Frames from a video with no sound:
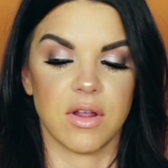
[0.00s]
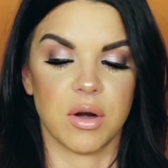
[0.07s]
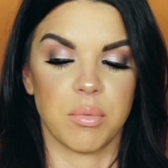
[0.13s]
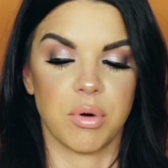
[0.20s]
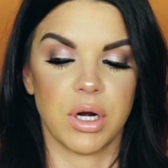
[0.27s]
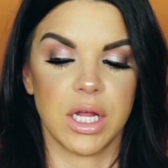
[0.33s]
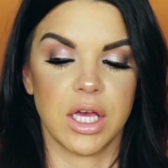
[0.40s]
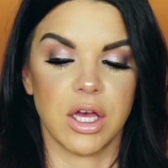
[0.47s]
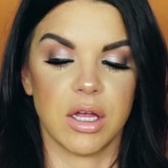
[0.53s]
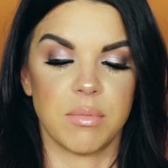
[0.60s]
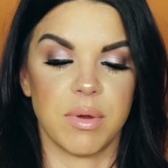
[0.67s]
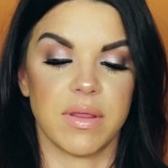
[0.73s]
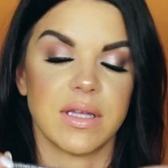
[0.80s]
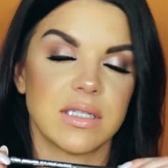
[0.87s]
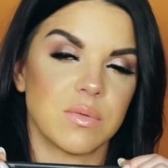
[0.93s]
that are pretty
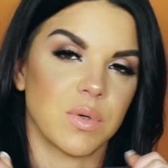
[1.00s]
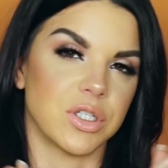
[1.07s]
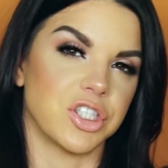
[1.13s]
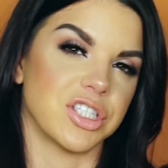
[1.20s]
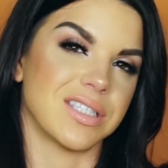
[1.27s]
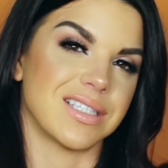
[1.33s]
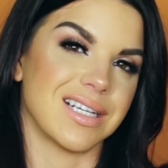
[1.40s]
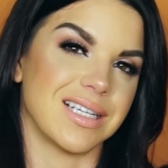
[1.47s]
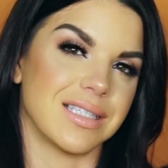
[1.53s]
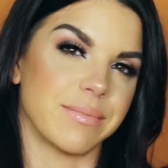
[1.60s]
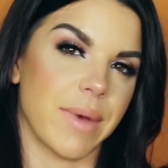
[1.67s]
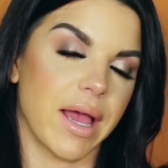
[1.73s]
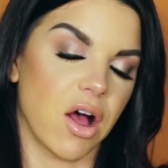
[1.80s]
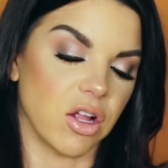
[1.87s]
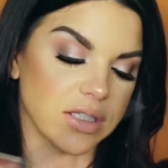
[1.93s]
good, but this one just is
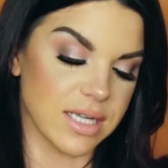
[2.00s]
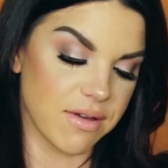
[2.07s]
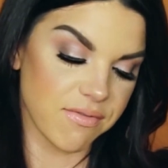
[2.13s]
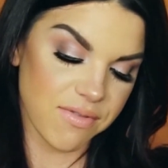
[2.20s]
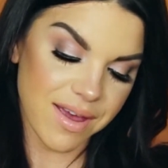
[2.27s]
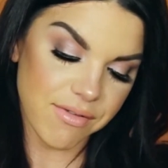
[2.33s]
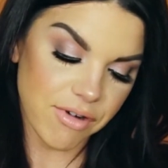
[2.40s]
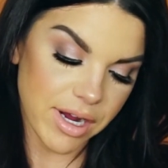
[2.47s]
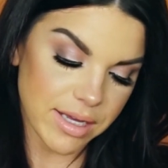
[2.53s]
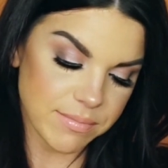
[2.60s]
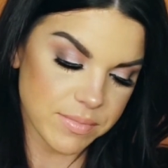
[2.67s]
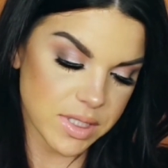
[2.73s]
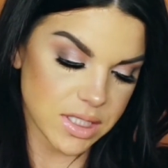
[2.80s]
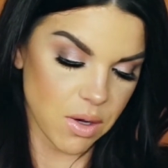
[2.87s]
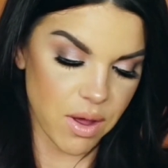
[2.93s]
my all-time
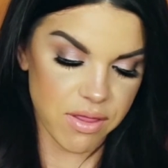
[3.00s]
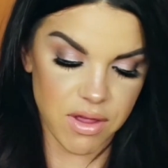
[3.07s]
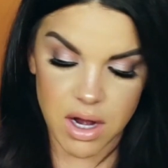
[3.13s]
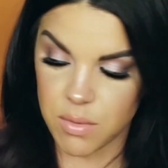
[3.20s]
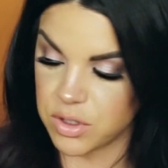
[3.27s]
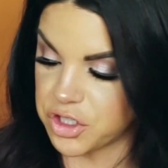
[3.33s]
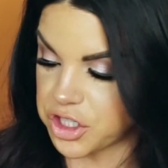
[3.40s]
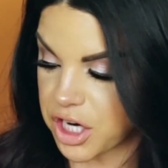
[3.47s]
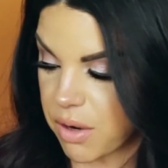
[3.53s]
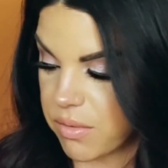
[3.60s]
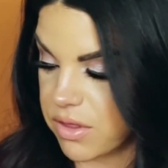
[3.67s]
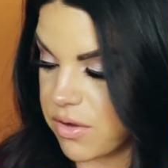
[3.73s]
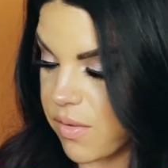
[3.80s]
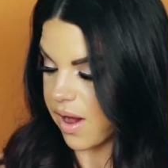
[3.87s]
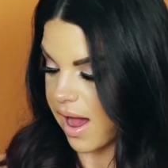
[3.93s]
favorite, so I thought I would share it with you